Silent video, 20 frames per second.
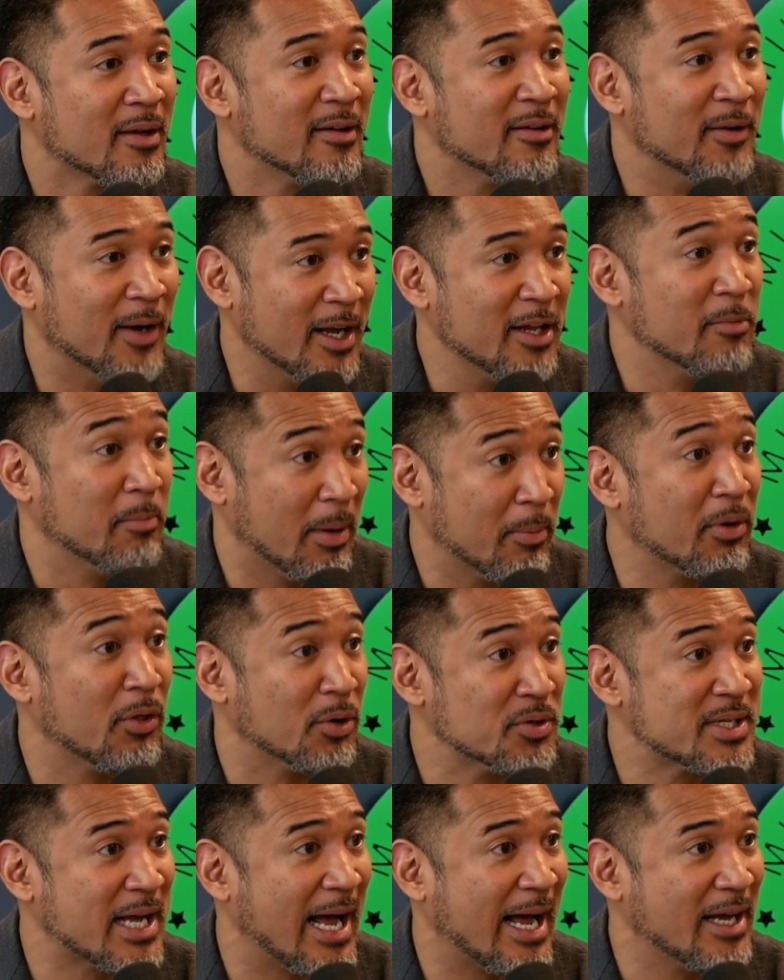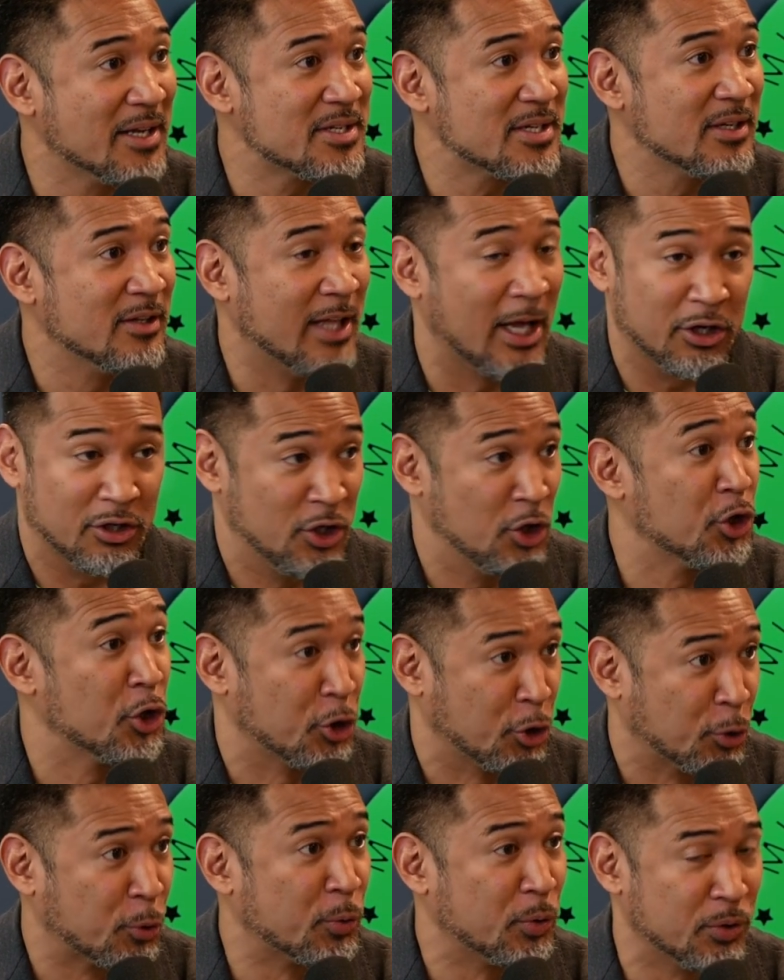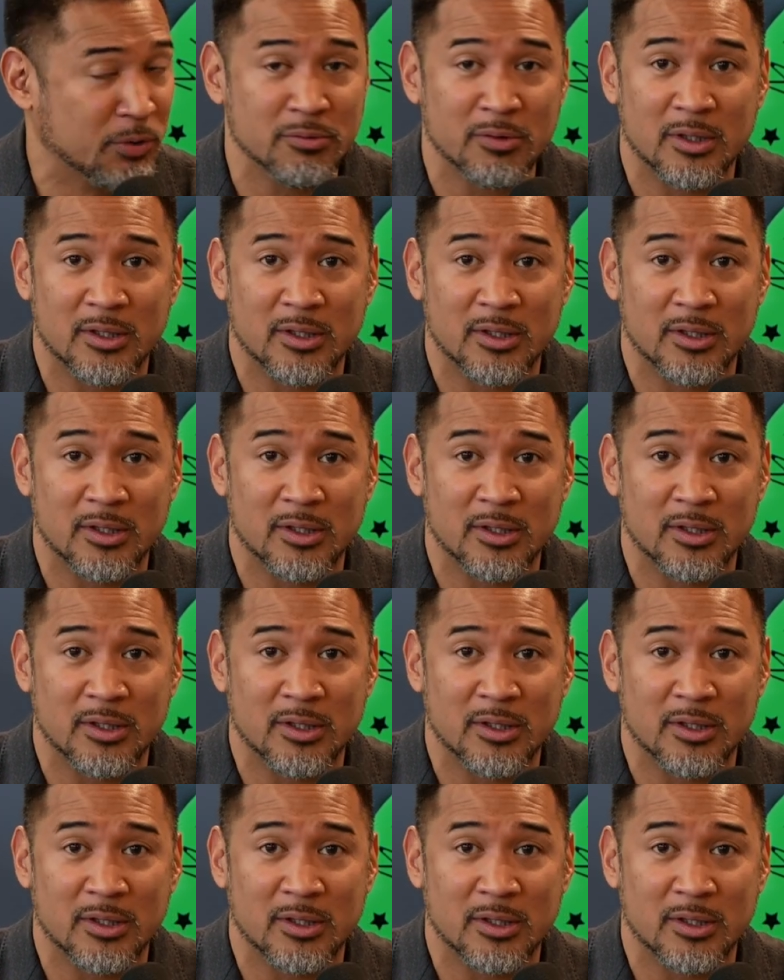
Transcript: Right? You remember those guys? Yeah, that, your crew?